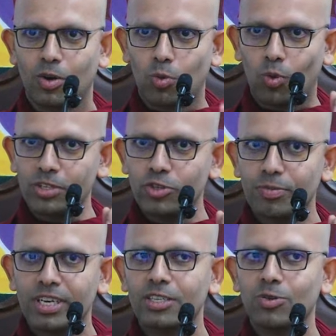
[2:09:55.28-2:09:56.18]
Once
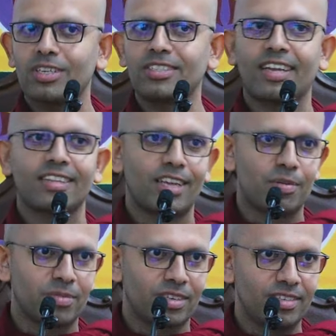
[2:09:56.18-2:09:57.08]
you begin to understand the
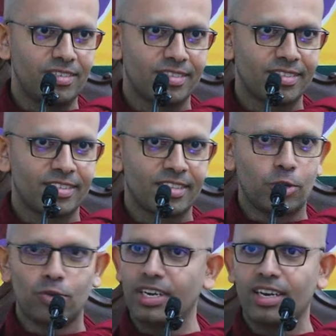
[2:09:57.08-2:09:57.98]
Dhamma,
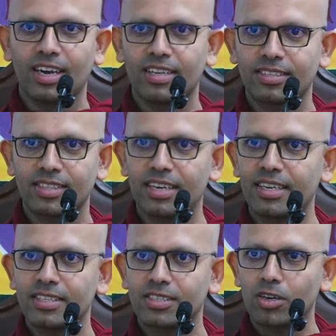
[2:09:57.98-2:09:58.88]
you realize that
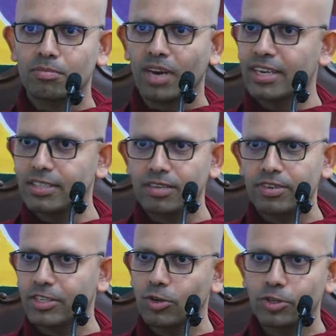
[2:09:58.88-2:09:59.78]
it is not my
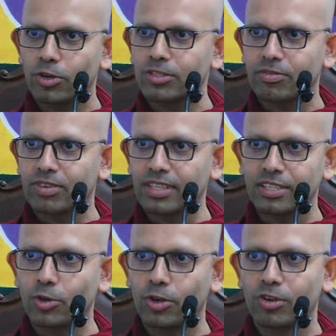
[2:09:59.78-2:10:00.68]
suffering or your suffering
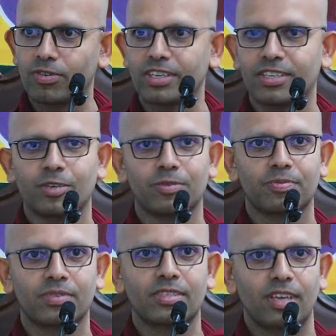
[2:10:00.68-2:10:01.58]
that's going on right now.
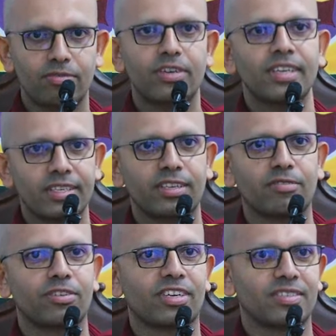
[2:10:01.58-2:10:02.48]
Suffering is
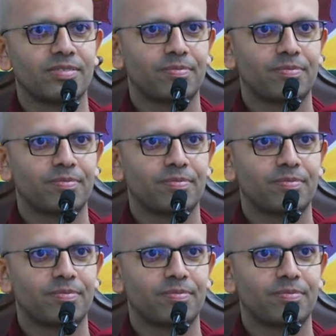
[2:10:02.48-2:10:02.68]
suffering.